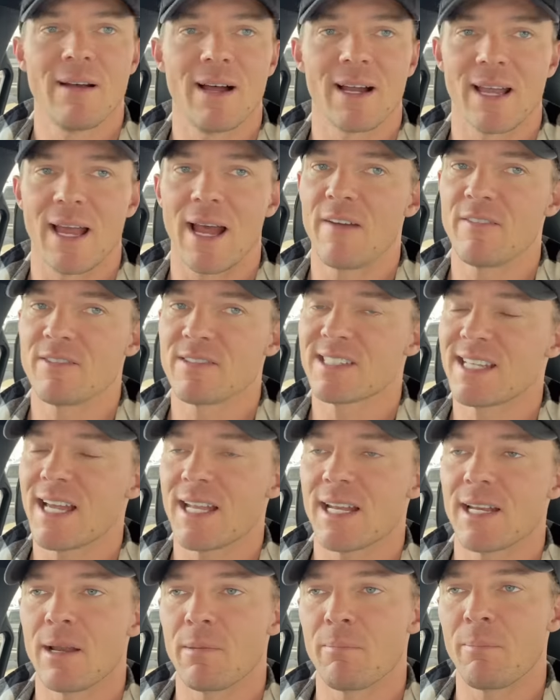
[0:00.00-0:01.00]
Like I've
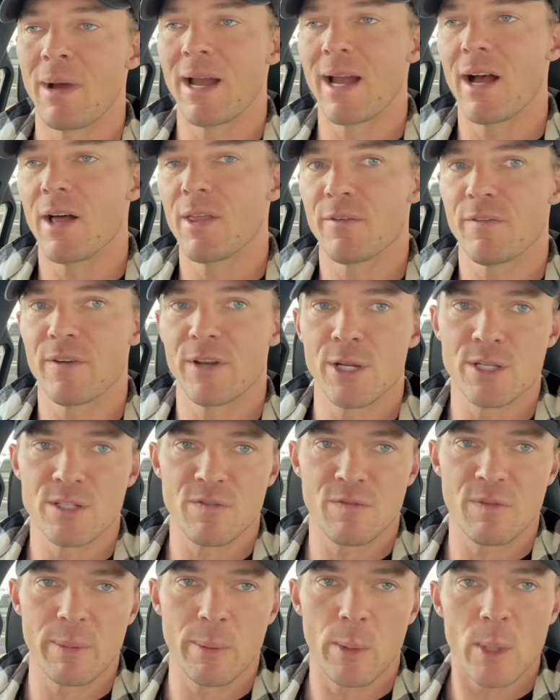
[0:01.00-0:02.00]
said in my other videos,
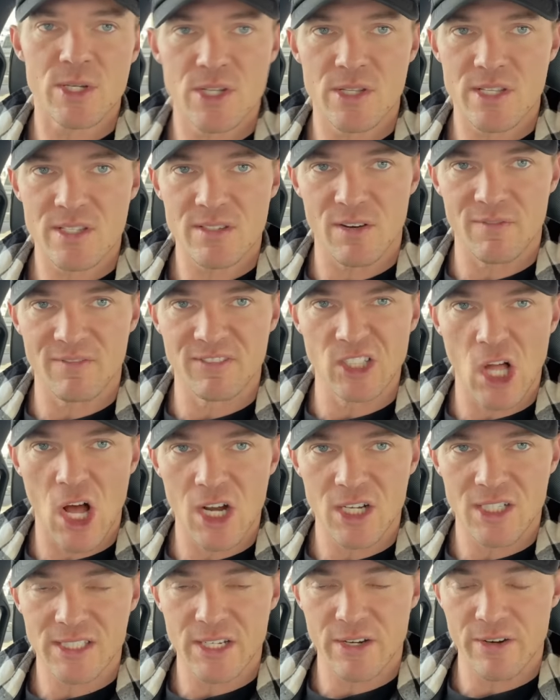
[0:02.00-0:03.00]
if you're watching this little
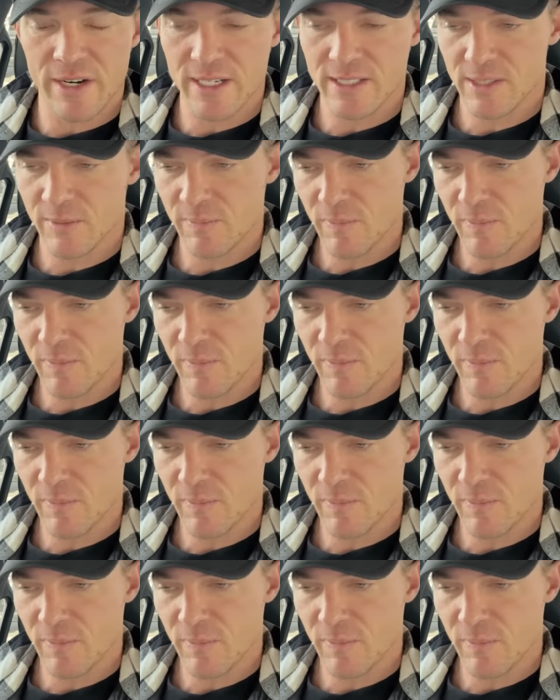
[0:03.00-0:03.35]
vlog series,